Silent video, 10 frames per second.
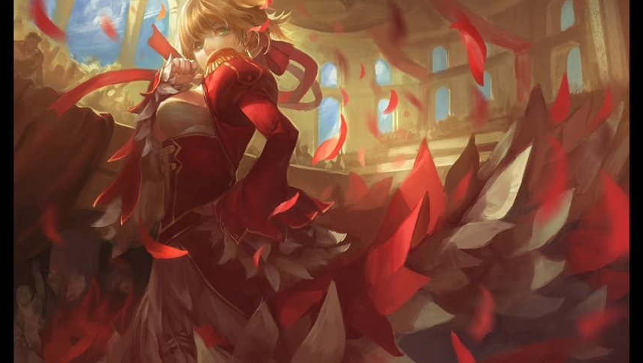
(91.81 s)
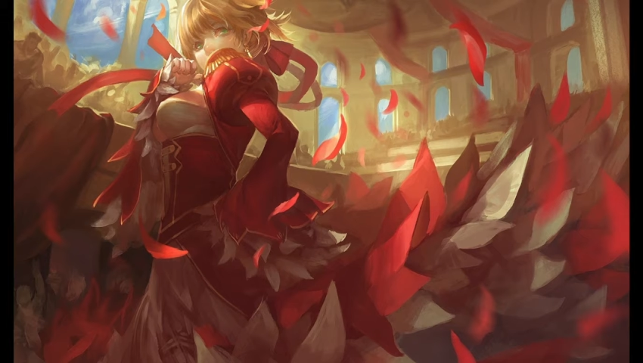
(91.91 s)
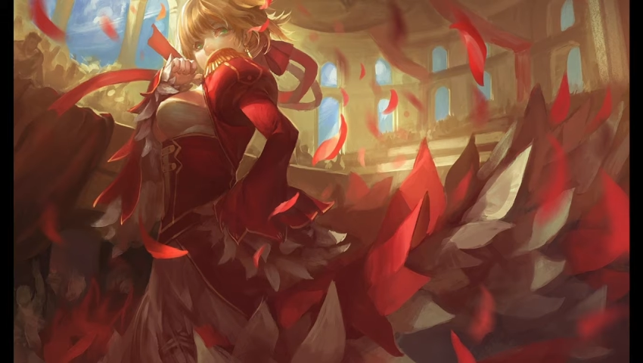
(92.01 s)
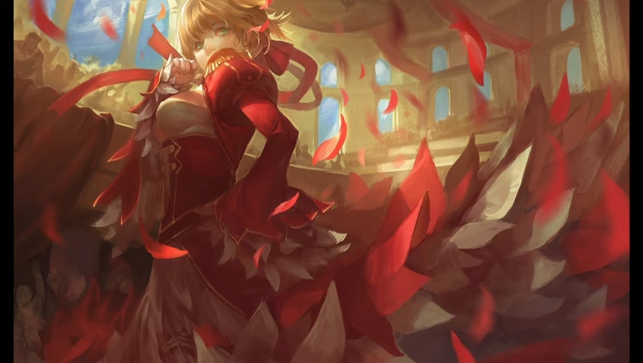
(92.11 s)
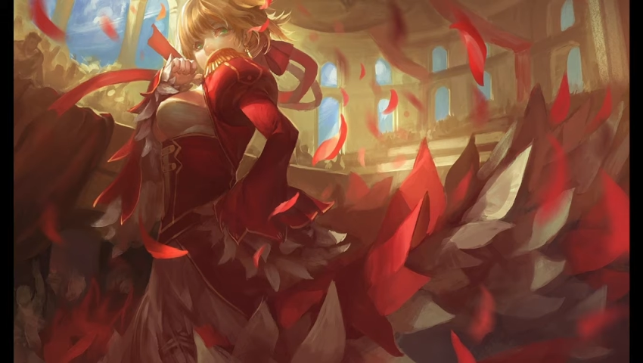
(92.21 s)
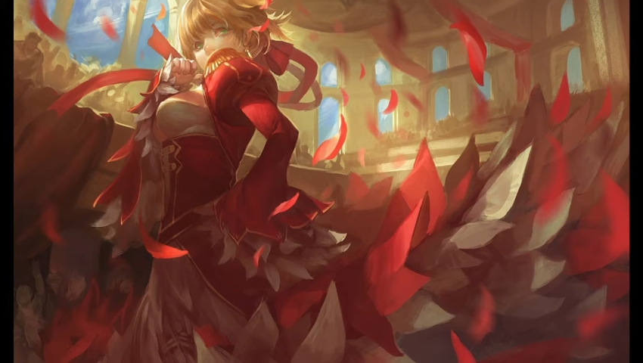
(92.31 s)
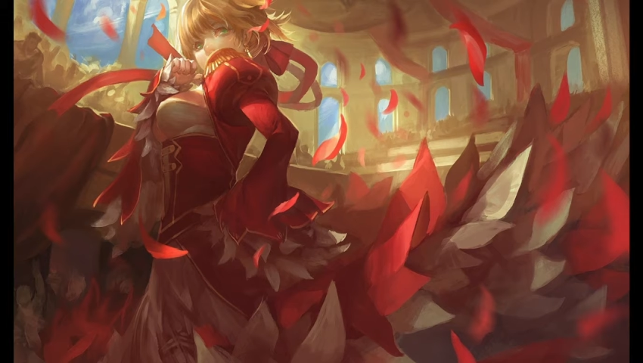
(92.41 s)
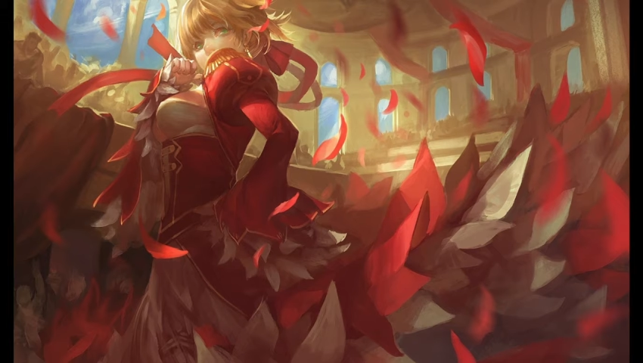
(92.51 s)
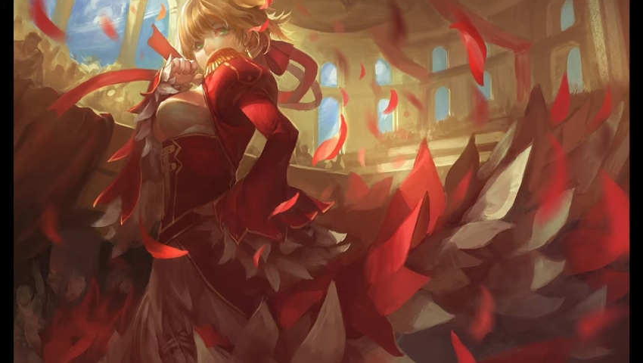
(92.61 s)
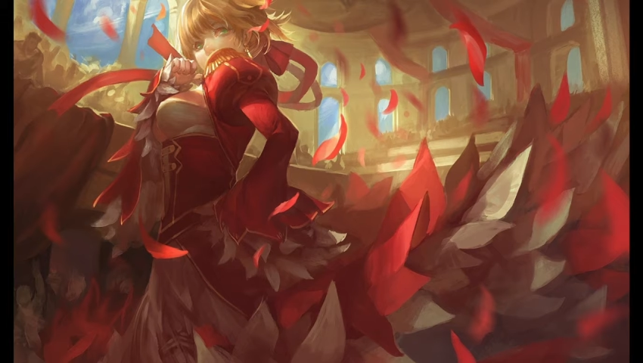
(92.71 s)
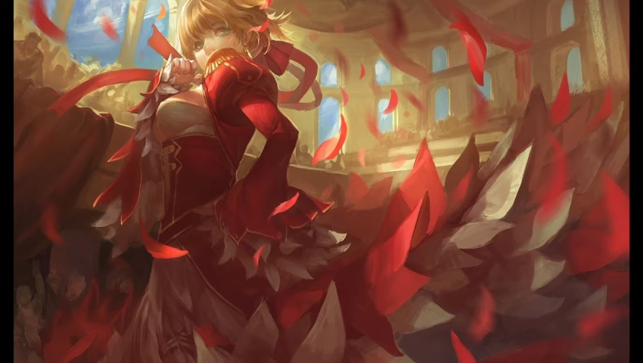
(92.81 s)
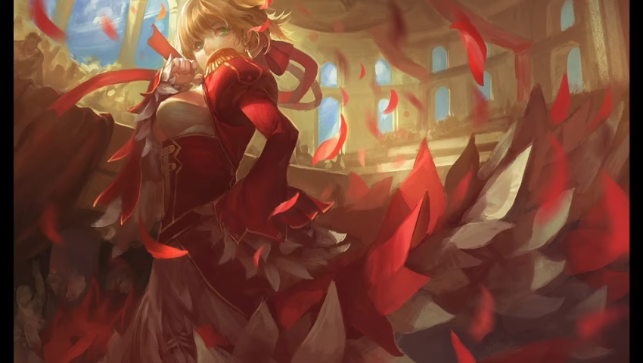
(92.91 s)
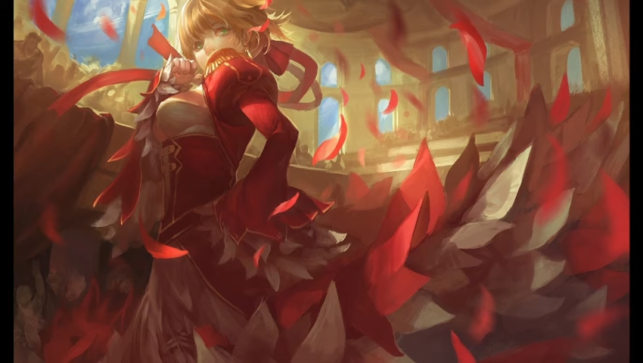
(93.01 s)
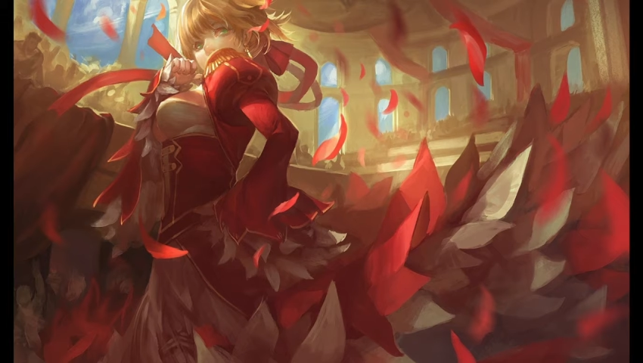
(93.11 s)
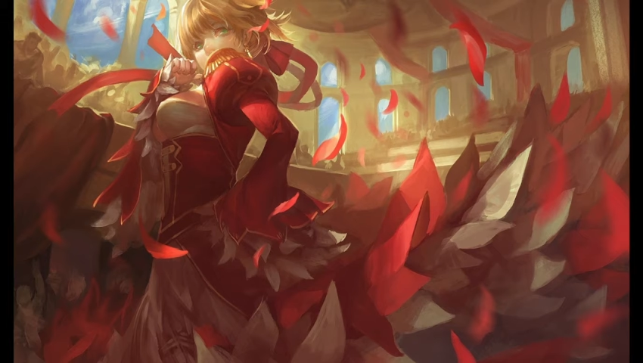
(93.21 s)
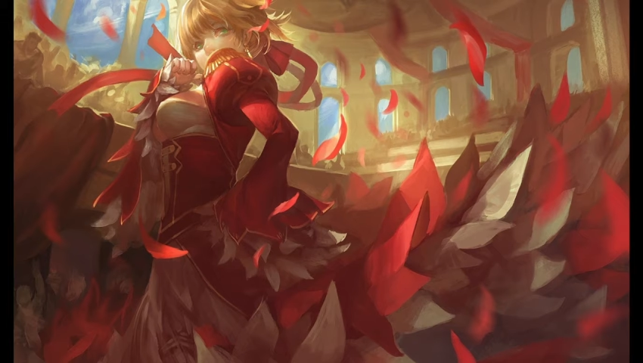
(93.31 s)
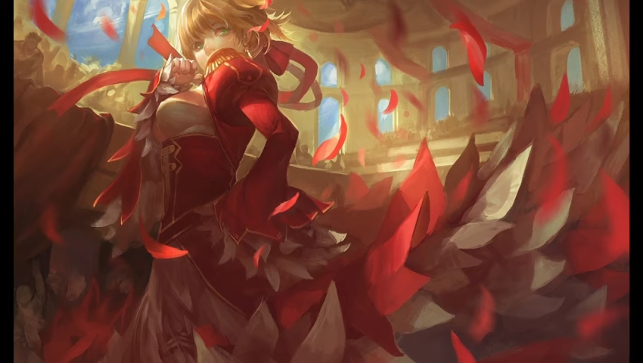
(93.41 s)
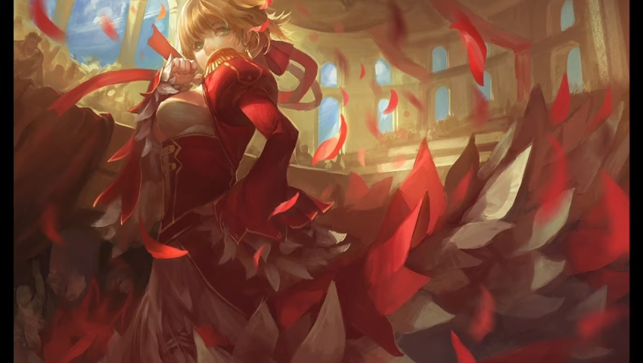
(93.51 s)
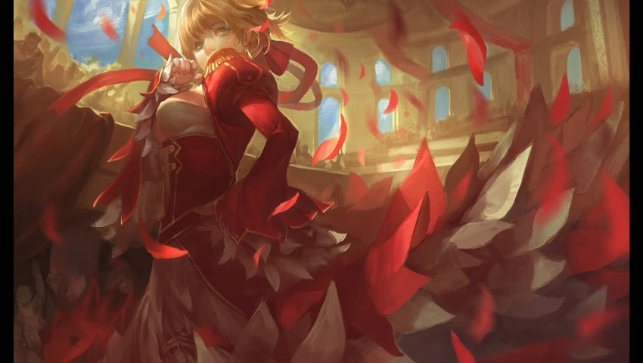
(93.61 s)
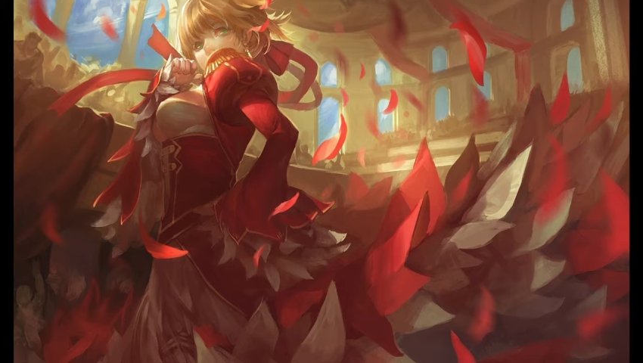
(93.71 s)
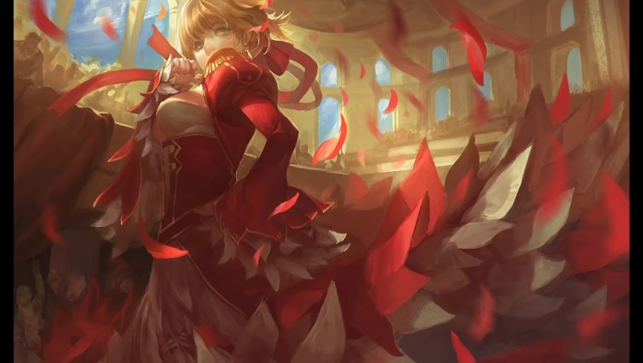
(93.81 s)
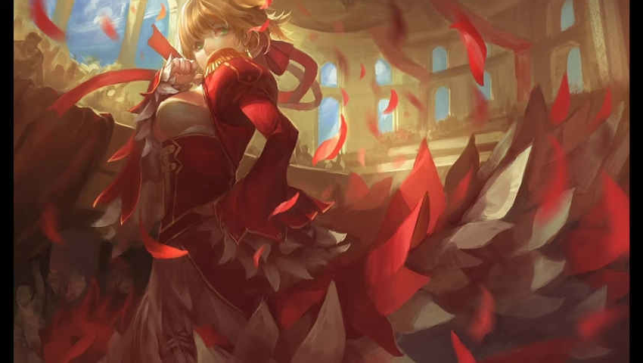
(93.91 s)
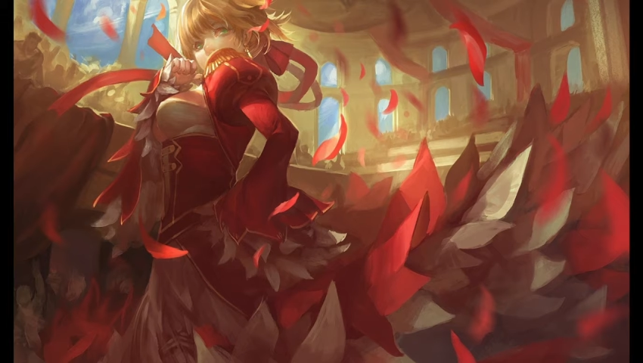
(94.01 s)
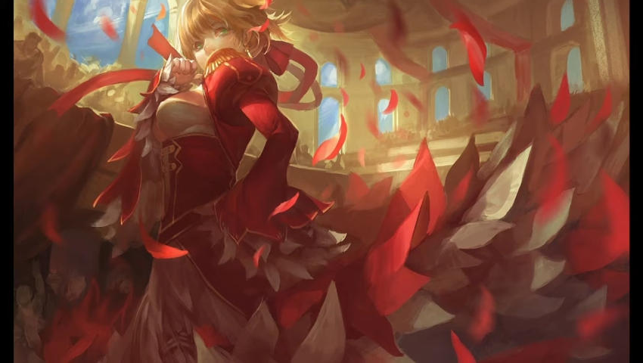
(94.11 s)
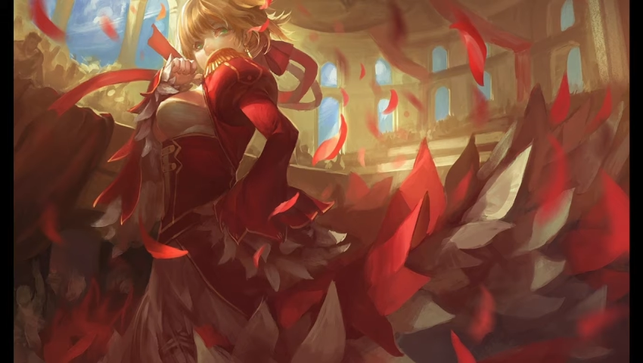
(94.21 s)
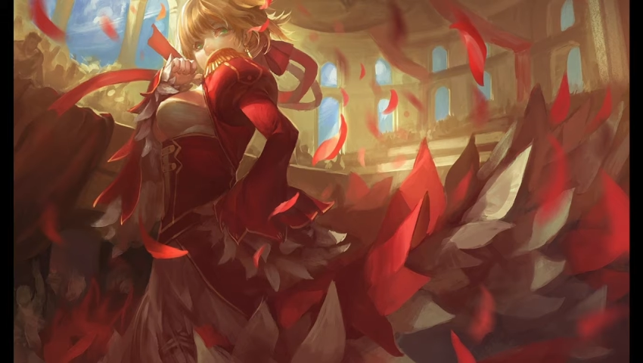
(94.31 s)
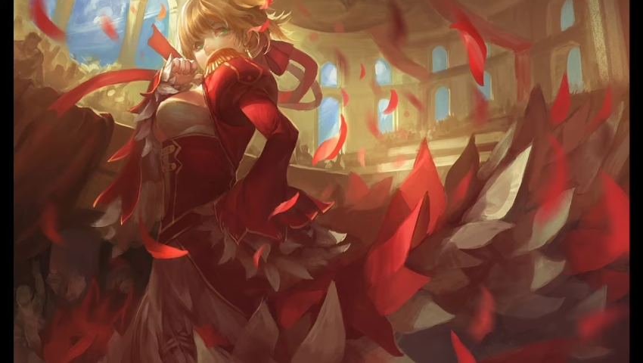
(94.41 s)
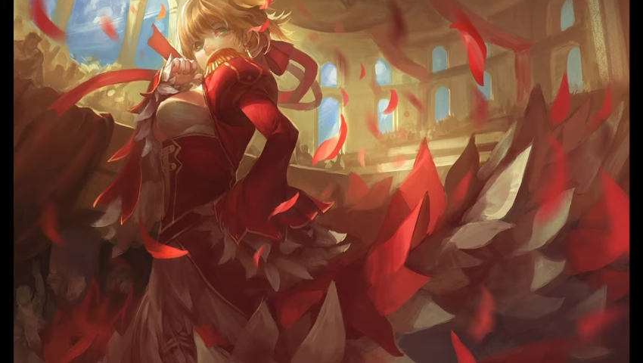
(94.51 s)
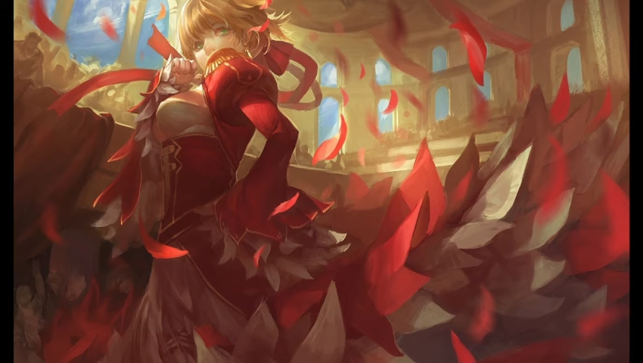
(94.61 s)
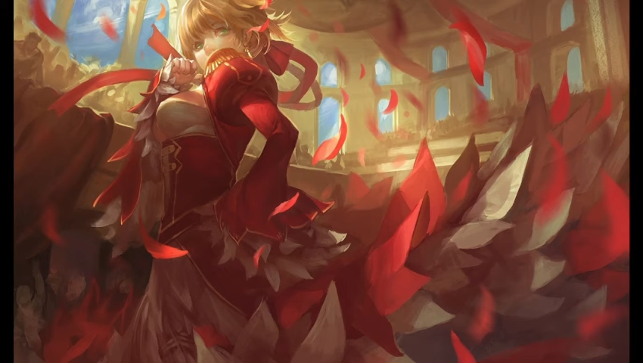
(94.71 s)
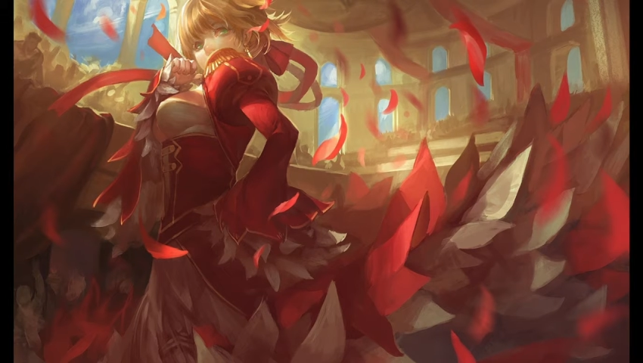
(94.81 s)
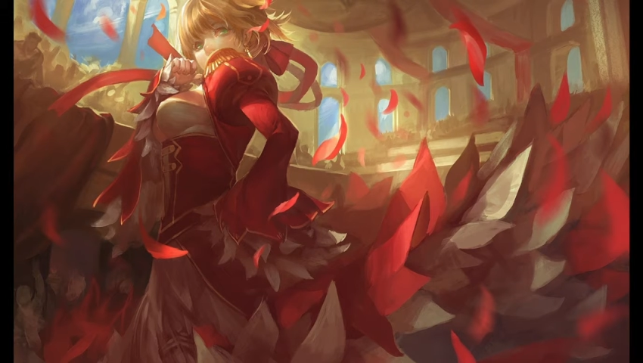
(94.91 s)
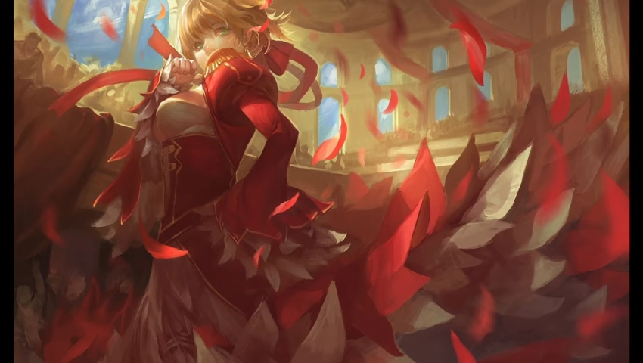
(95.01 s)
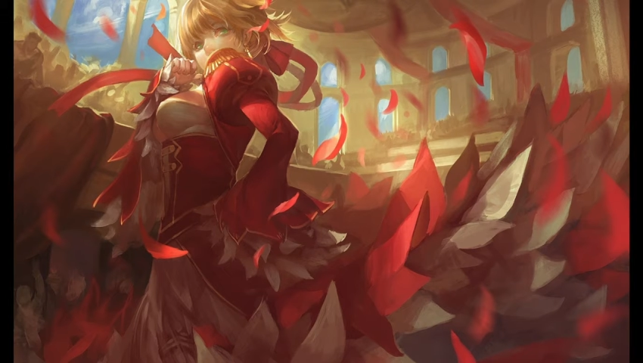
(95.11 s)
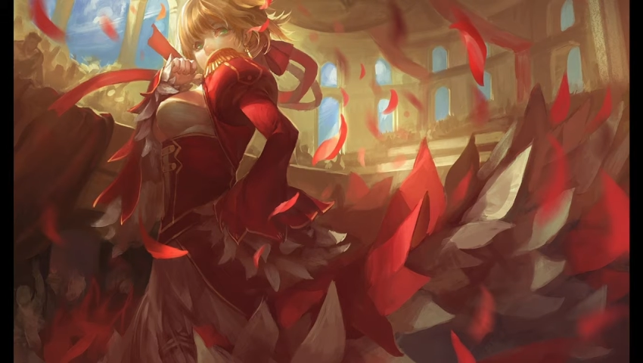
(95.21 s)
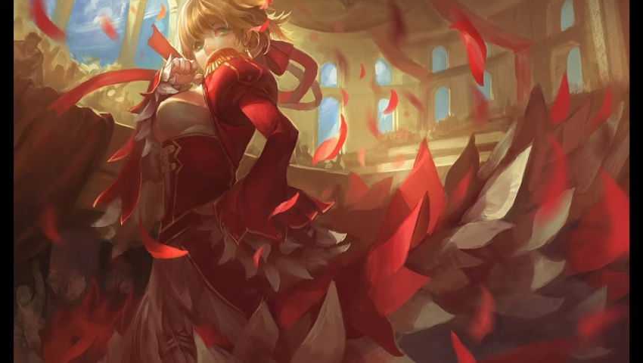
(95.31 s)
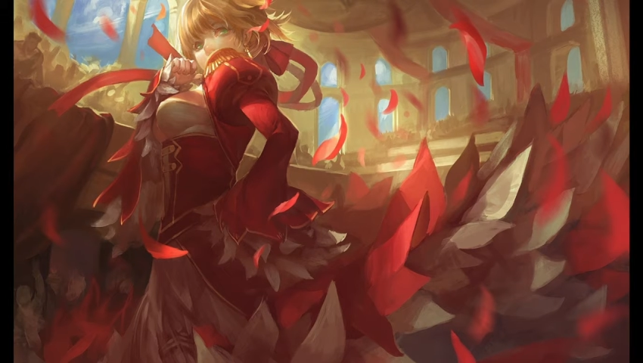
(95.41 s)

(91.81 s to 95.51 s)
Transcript: [unreadable: no face in view]